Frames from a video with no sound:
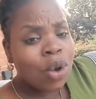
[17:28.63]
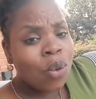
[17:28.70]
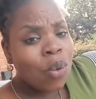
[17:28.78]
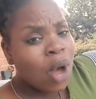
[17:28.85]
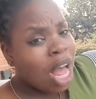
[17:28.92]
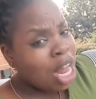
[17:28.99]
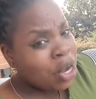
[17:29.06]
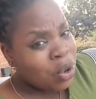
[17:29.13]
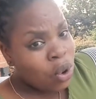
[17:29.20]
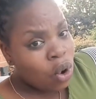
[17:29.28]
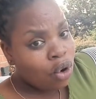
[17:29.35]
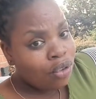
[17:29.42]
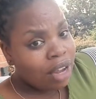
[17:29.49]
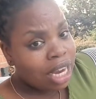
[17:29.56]
So while
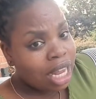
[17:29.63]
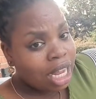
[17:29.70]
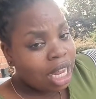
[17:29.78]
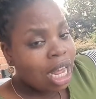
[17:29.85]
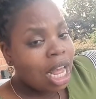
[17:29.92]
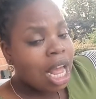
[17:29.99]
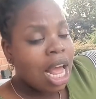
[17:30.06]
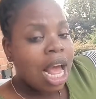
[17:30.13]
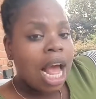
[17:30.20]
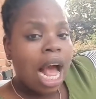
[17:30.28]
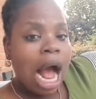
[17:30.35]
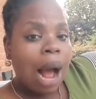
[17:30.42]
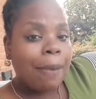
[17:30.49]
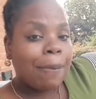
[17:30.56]
you over there,
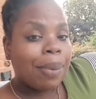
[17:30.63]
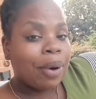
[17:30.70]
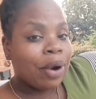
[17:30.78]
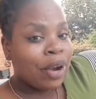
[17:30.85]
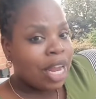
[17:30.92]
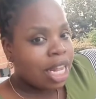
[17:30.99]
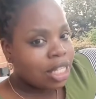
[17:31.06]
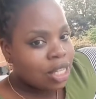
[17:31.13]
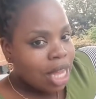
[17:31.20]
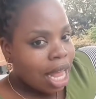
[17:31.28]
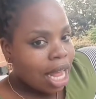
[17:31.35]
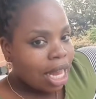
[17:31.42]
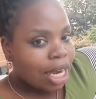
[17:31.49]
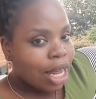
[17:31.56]
I pray
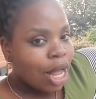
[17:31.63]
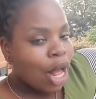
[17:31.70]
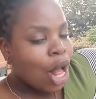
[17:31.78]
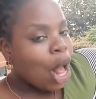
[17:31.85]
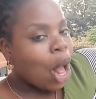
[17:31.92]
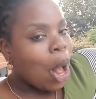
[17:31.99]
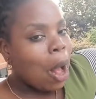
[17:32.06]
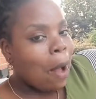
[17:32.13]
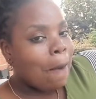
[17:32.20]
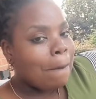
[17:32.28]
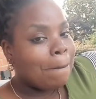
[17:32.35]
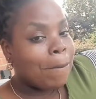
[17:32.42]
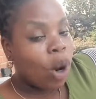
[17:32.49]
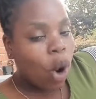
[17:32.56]
to God,
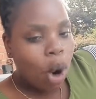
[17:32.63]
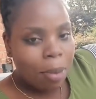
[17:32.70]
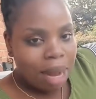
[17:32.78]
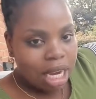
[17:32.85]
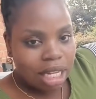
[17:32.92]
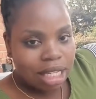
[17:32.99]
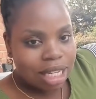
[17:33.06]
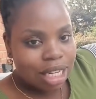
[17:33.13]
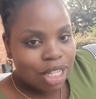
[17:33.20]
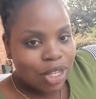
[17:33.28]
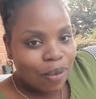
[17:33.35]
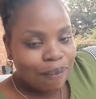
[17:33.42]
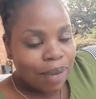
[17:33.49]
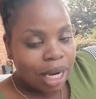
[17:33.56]
bow my
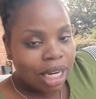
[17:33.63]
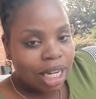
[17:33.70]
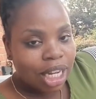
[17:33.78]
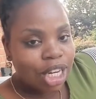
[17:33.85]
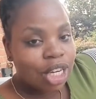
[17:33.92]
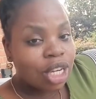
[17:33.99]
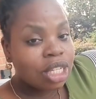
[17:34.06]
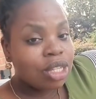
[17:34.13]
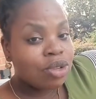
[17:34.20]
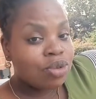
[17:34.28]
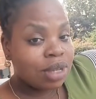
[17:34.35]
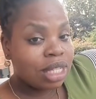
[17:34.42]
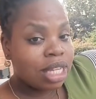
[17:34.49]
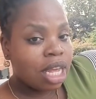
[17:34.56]
listen somebody, just
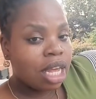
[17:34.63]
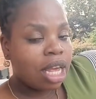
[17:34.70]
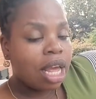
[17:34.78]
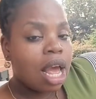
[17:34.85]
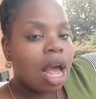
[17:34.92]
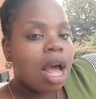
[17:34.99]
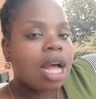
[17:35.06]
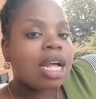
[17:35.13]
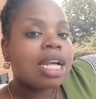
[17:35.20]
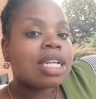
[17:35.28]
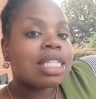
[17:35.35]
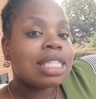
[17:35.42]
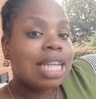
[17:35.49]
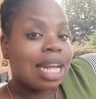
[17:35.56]
know, say,
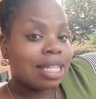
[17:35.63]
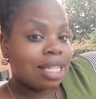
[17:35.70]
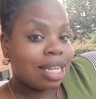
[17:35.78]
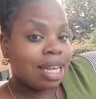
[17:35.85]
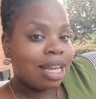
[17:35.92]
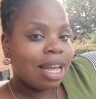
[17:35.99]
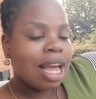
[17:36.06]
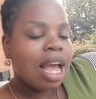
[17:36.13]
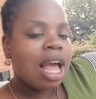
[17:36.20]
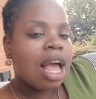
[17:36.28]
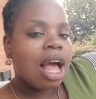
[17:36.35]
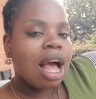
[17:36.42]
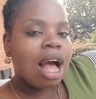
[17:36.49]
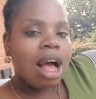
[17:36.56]
sassy,
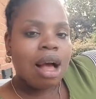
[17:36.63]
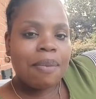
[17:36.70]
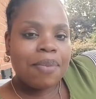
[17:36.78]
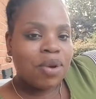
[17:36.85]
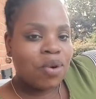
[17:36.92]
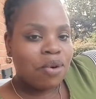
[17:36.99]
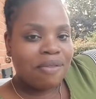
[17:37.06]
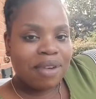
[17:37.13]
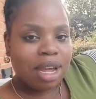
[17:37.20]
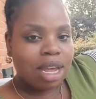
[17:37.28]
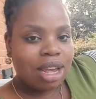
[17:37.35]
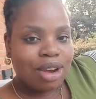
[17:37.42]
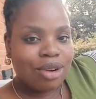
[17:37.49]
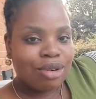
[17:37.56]
happy
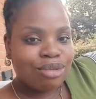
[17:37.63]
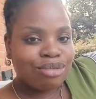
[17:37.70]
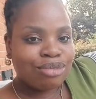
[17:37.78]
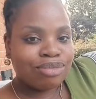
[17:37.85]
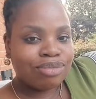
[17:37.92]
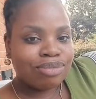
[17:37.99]
over here.